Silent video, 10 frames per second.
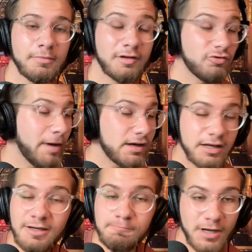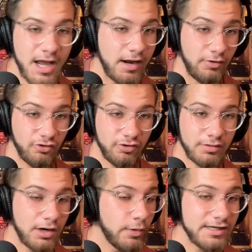despite key players
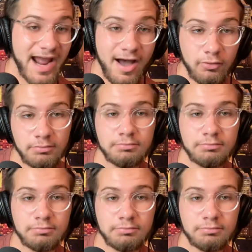going down,